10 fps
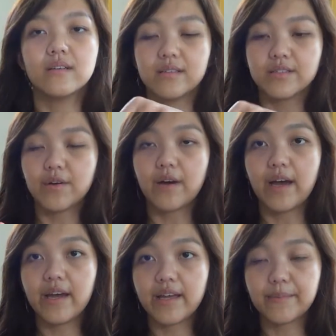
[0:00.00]
So
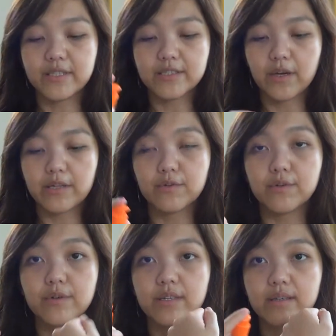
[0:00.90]
I am just going
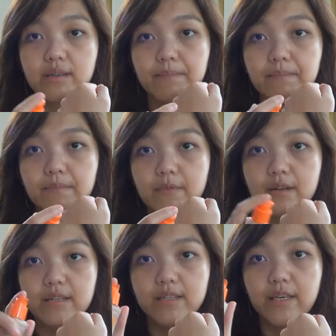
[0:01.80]
to
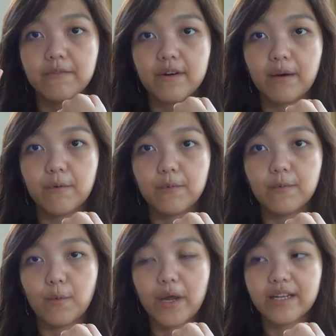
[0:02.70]
give out
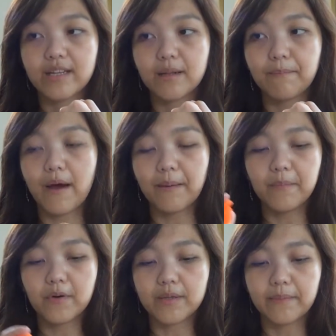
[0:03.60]
one little
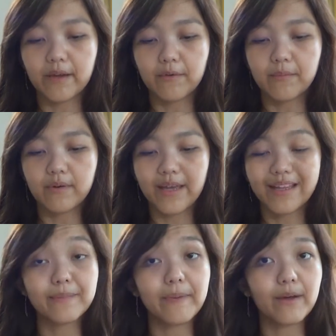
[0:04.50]
pump at the
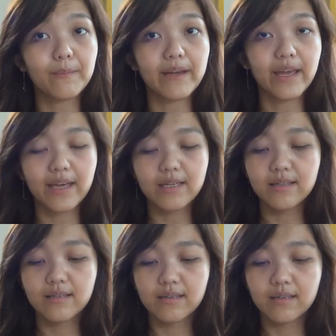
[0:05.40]
back of my hand.
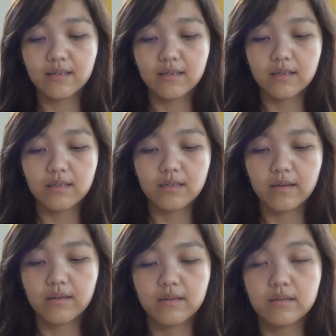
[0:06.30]

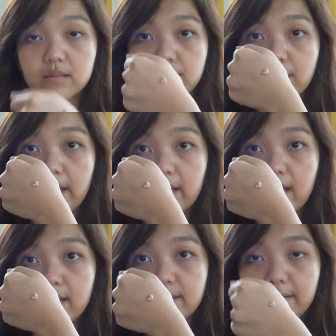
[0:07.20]
So like
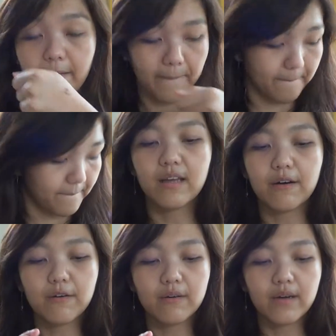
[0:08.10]
that.
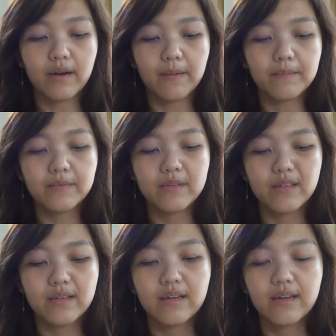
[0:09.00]
Now
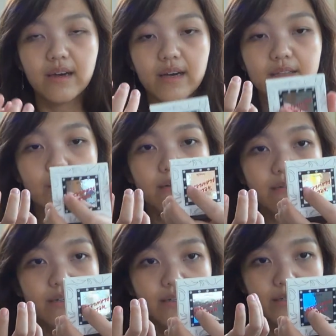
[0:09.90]
I thought I
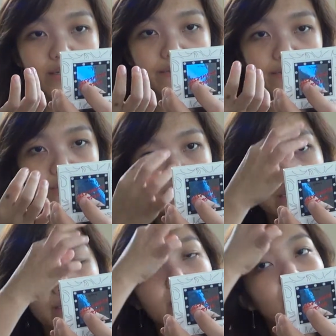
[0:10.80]
will give you a
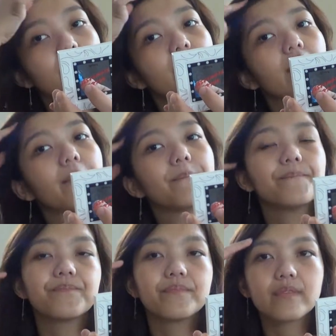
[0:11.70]
little bit of
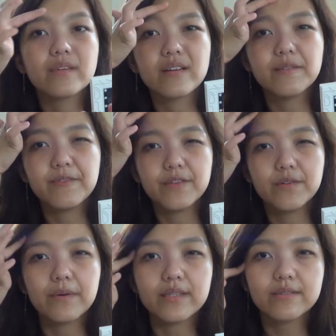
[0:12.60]
review
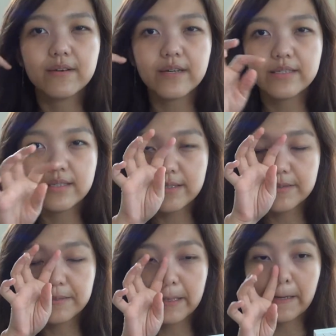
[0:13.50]
about this foundation,
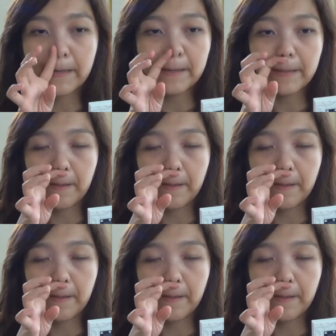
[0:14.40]
just because